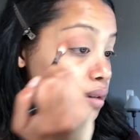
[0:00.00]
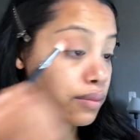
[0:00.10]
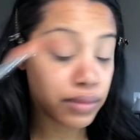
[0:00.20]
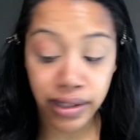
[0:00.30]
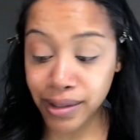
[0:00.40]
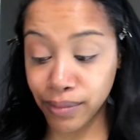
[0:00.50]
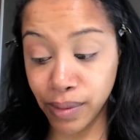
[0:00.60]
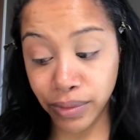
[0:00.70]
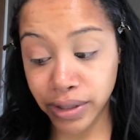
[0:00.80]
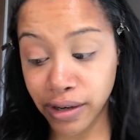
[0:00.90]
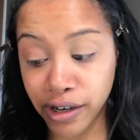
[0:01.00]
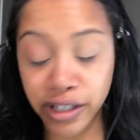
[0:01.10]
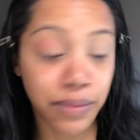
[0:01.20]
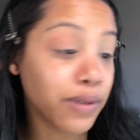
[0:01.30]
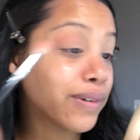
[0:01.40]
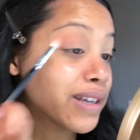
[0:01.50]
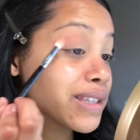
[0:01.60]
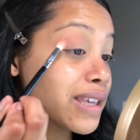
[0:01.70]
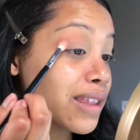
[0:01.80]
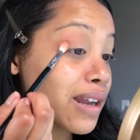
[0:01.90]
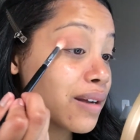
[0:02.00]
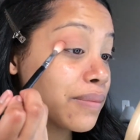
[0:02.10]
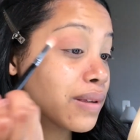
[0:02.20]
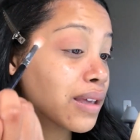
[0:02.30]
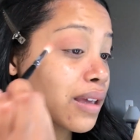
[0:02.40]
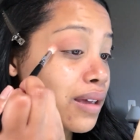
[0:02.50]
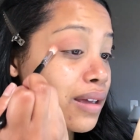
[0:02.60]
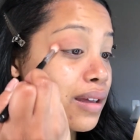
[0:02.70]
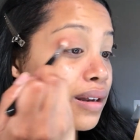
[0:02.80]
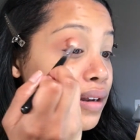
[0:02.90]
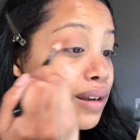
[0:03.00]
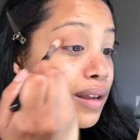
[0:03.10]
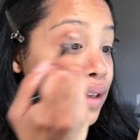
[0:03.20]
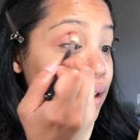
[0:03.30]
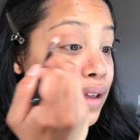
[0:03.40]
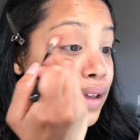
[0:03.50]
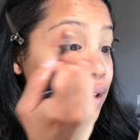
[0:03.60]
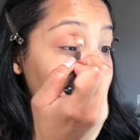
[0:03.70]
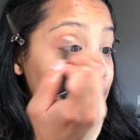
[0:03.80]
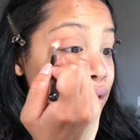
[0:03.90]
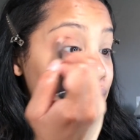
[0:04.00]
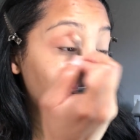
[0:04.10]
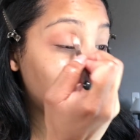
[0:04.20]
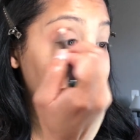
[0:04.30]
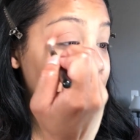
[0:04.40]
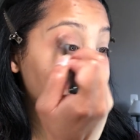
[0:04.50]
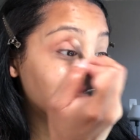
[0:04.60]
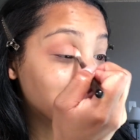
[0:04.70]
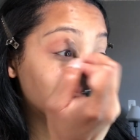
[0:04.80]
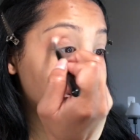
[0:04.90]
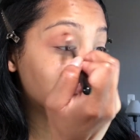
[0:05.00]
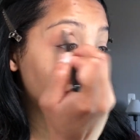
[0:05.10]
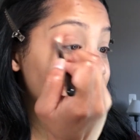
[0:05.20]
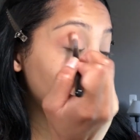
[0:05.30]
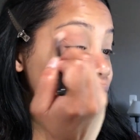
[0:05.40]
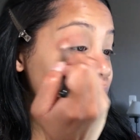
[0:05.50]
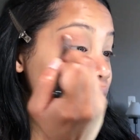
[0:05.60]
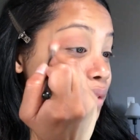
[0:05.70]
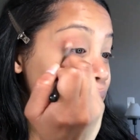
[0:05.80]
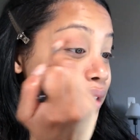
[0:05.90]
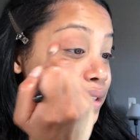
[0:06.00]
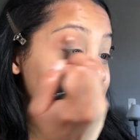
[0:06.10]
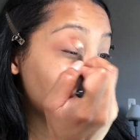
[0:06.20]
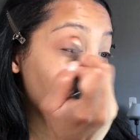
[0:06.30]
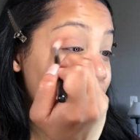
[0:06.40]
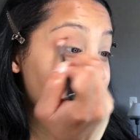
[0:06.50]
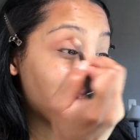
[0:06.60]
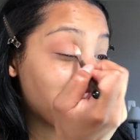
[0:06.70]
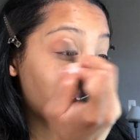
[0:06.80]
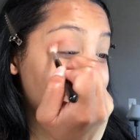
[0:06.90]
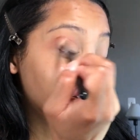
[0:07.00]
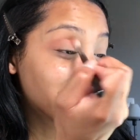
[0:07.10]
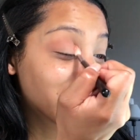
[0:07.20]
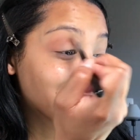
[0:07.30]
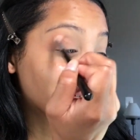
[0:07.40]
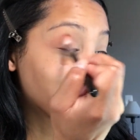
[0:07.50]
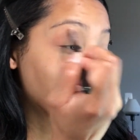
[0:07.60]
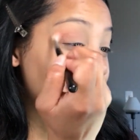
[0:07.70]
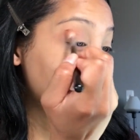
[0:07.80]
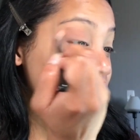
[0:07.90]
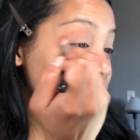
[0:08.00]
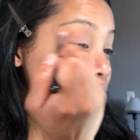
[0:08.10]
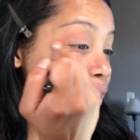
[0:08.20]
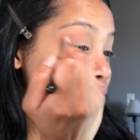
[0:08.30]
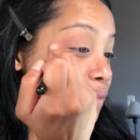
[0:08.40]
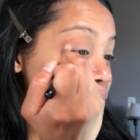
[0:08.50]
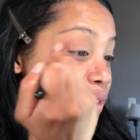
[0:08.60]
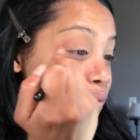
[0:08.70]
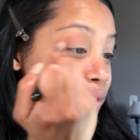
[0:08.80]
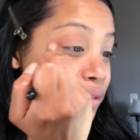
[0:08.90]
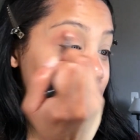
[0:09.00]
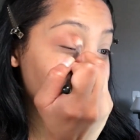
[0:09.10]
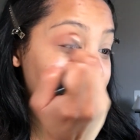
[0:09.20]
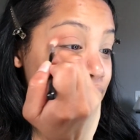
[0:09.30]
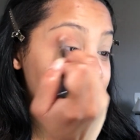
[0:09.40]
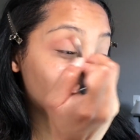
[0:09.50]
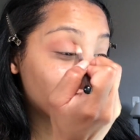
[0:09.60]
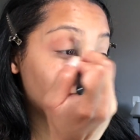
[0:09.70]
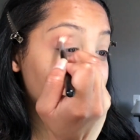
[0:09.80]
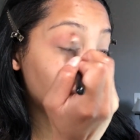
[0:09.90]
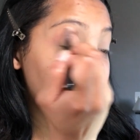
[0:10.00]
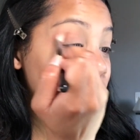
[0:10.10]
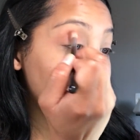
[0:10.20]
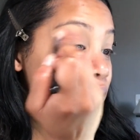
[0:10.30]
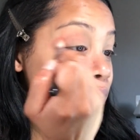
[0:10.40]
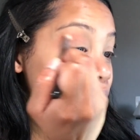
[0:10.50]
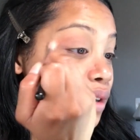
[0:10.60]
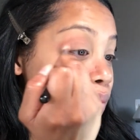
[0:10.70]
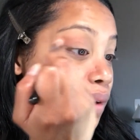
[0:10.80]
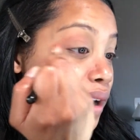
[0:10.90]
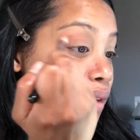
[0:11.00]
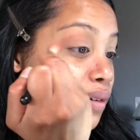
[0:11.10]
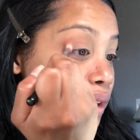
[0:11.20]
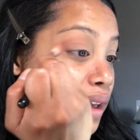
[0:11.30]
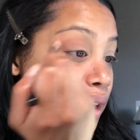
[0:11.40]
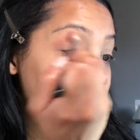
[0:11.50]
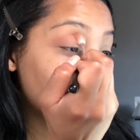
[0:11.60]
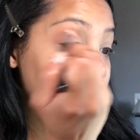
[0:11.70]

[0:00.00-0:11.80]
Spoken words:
Bless some people's hearts, but when I see that, I'm like, no, you should have stopped 2 millimeters down. So yeah, don't do that, you guys. Don't bring it all the way up to your brow, okay?